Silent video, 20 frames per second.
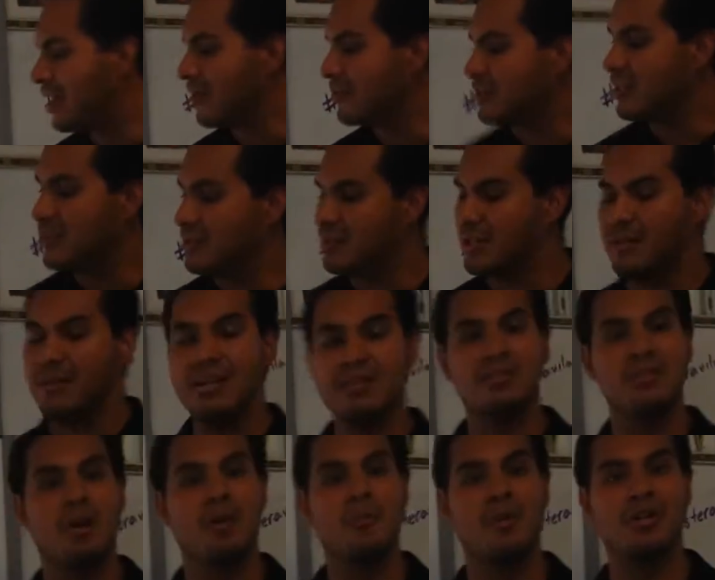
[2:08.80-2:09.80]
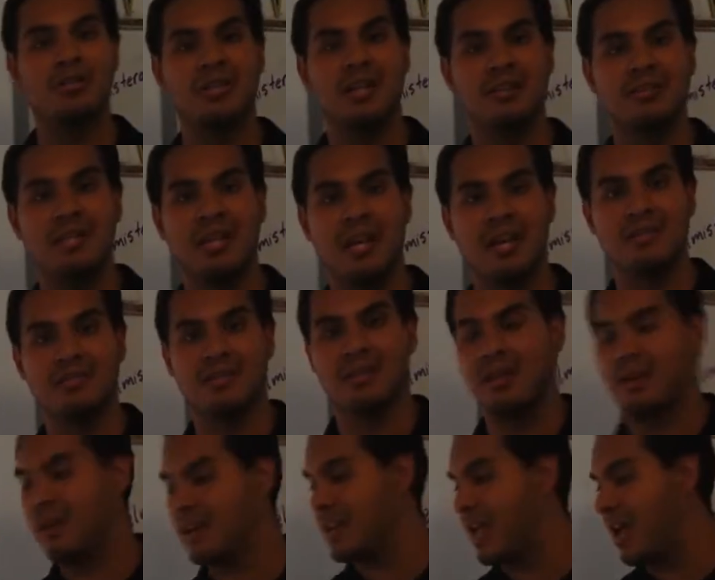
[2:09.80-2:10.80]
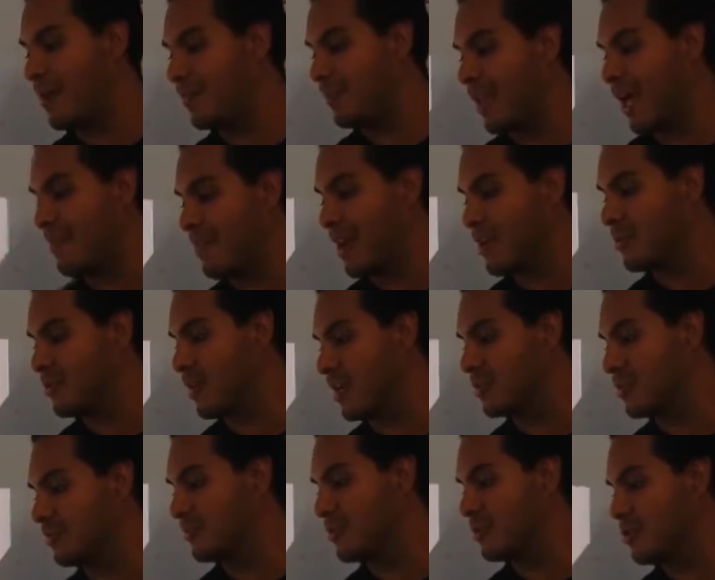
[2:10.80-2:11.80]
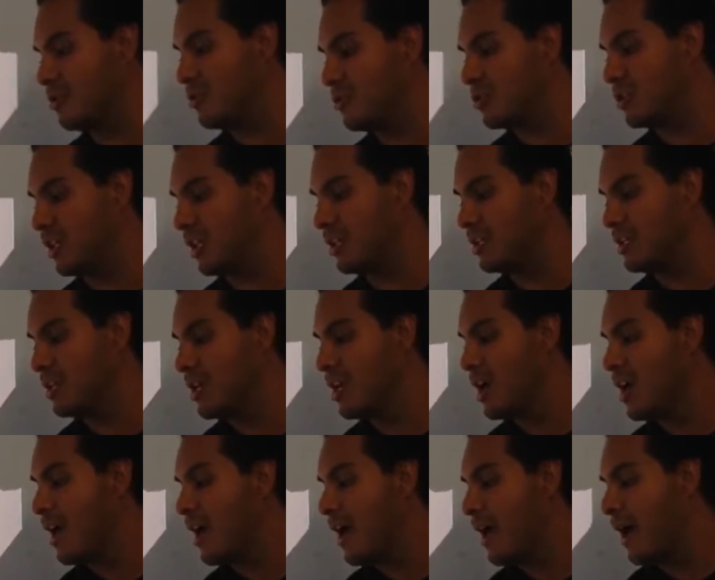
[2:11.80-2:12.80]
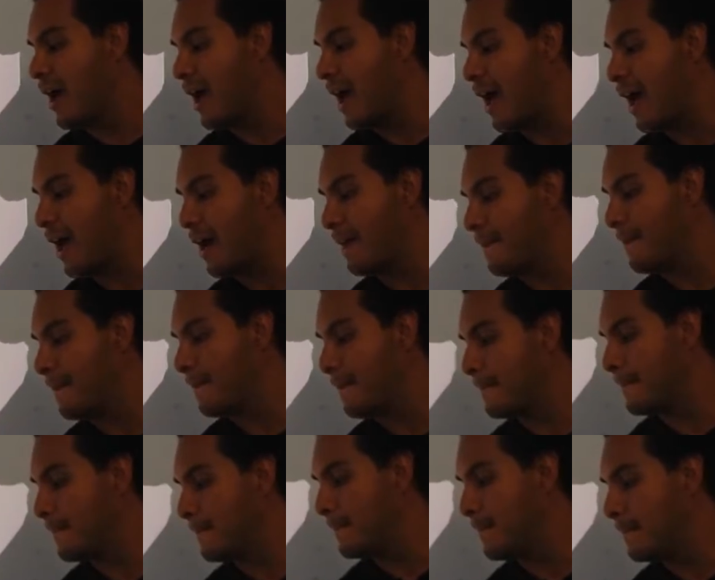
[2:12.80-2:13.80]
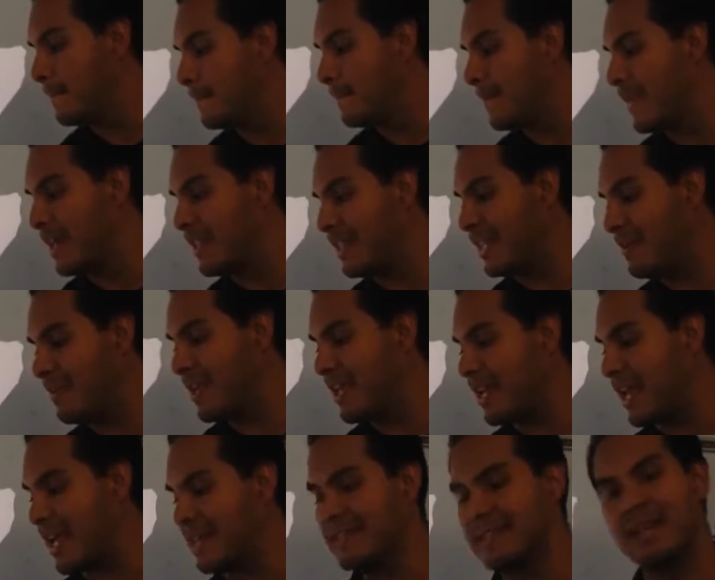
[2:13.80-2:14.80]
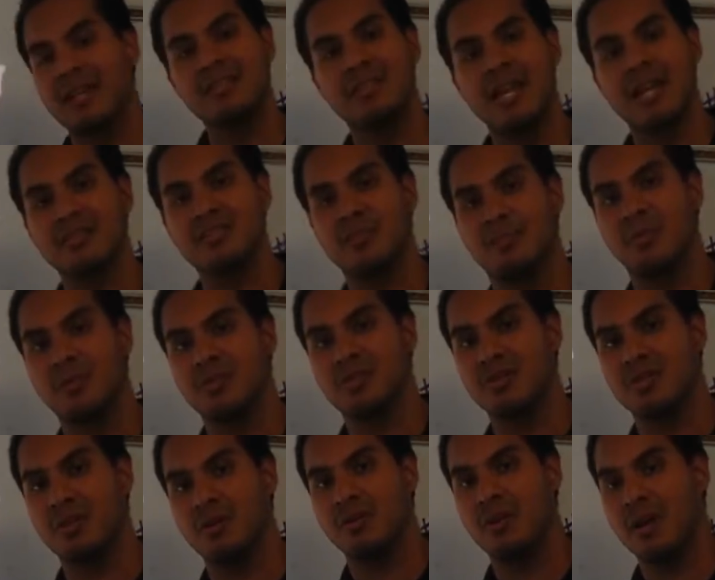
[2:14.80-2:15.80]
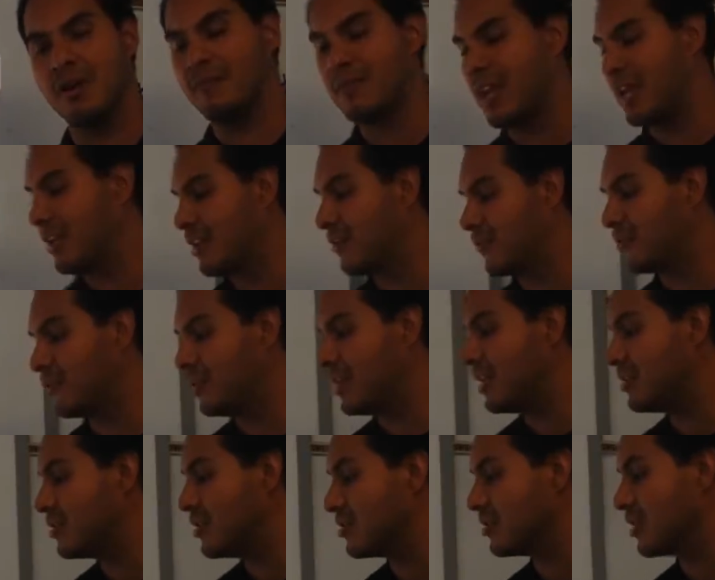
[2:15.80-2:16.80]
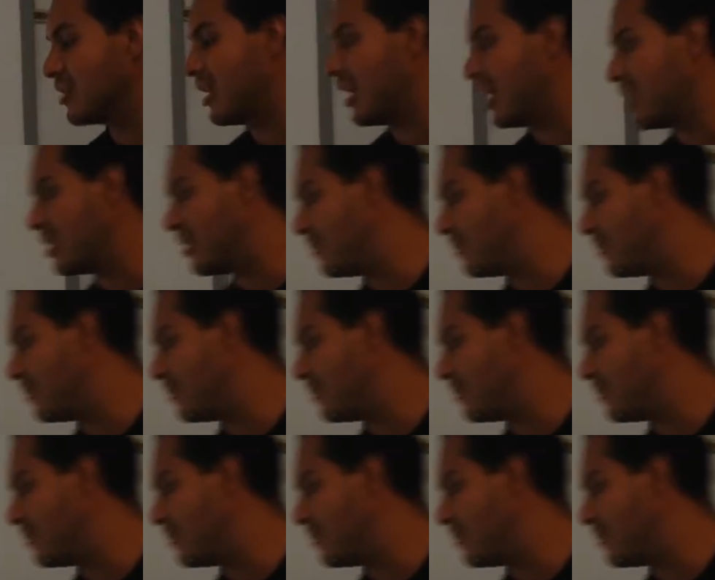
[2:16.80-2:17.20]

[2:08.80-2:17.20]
Now since there is no more delta x here and I apply my direct substitution, my limit as delta x approaches 0 of negative 3 is just going to